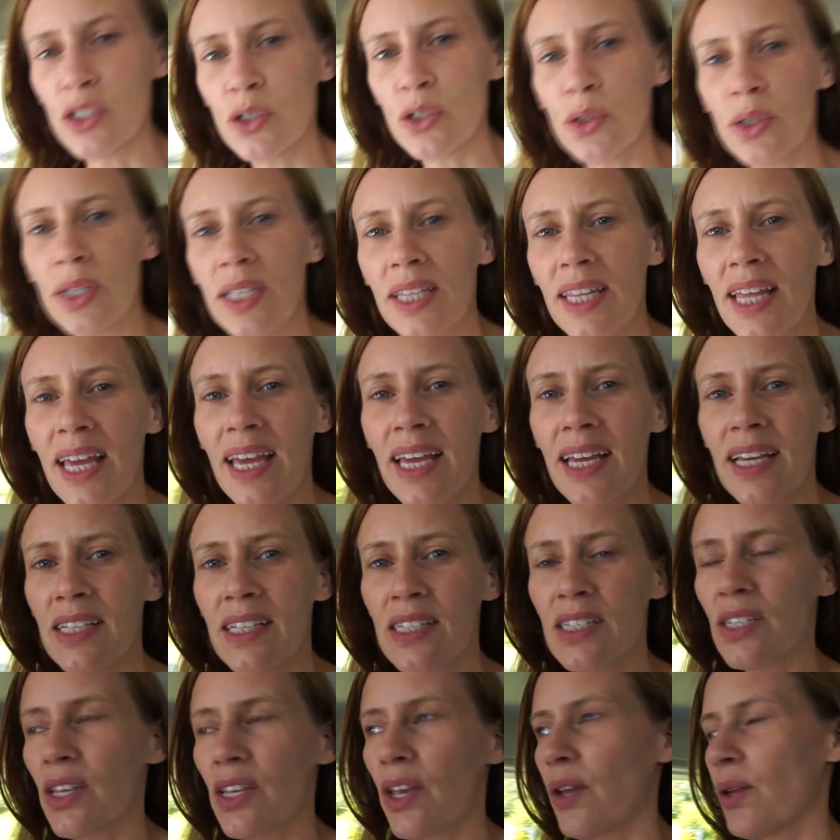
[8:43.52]
tree there.
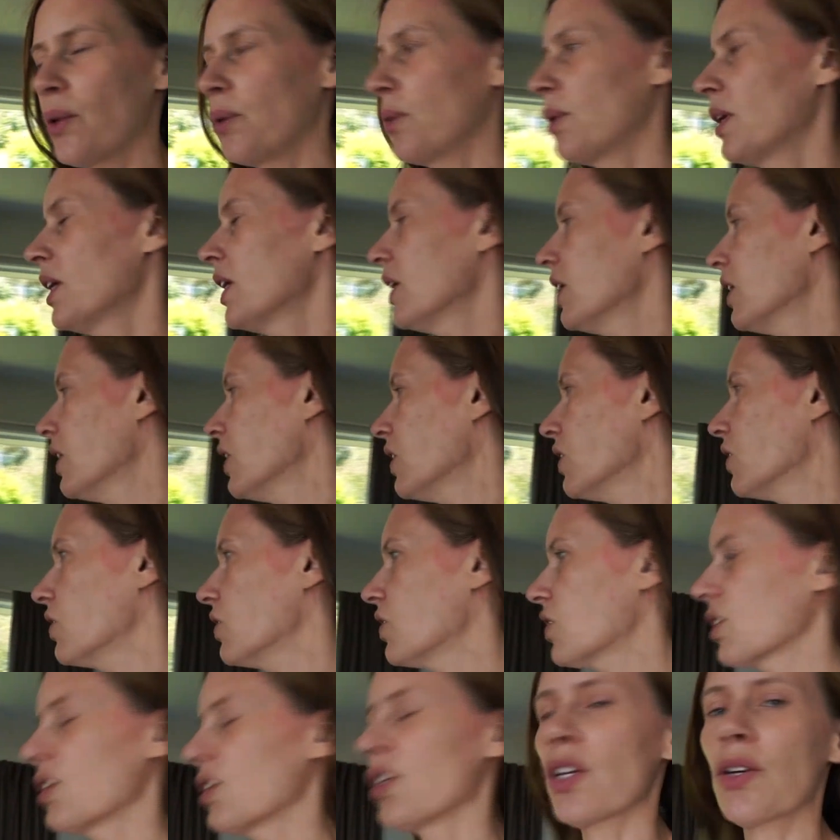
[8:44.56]
So
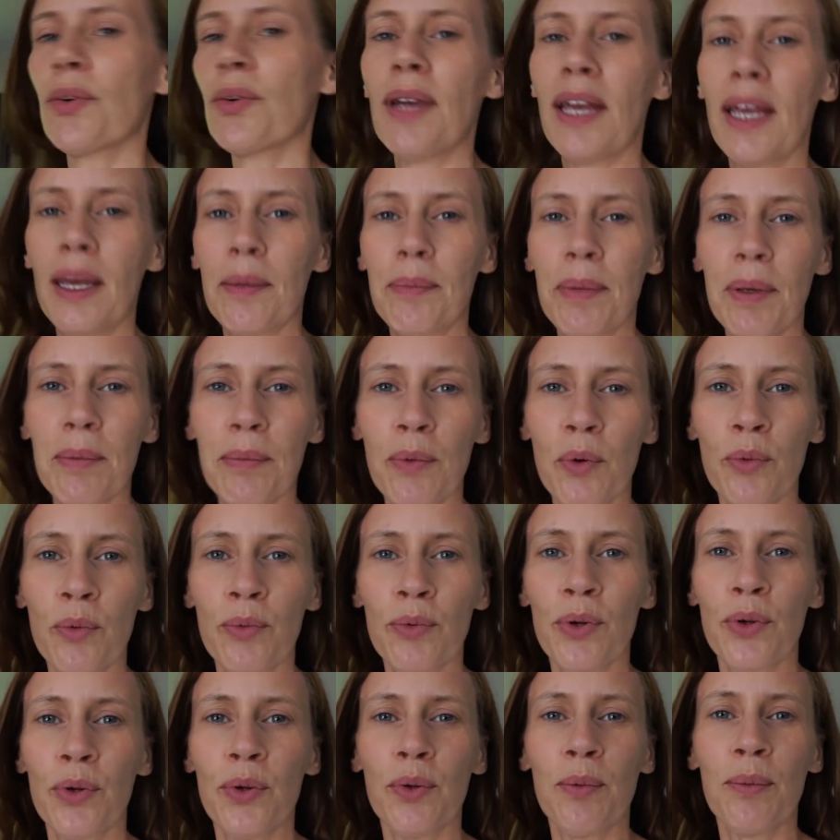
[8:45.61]
just going to create a bit more
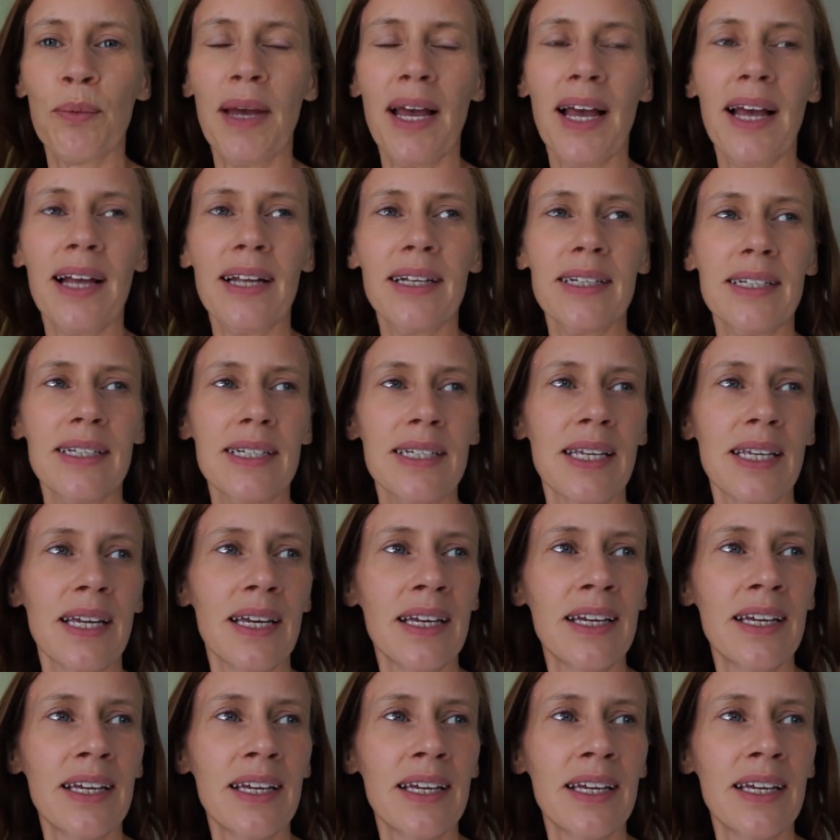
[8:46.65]
room and